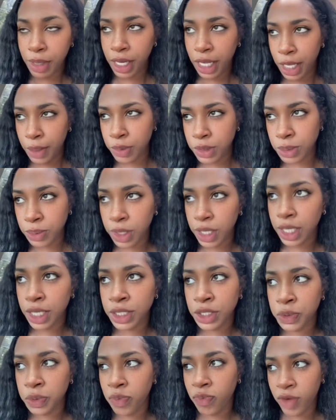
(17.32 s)
but he was willing
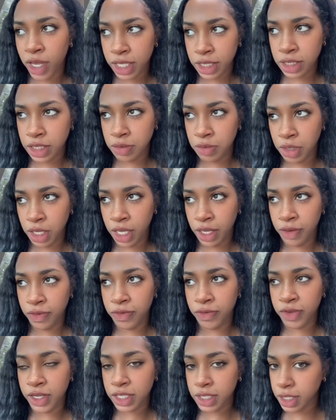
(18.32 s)
to invest in me
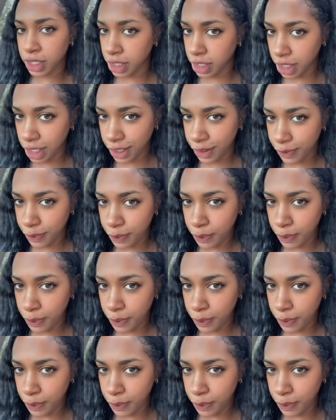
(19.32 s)
physically,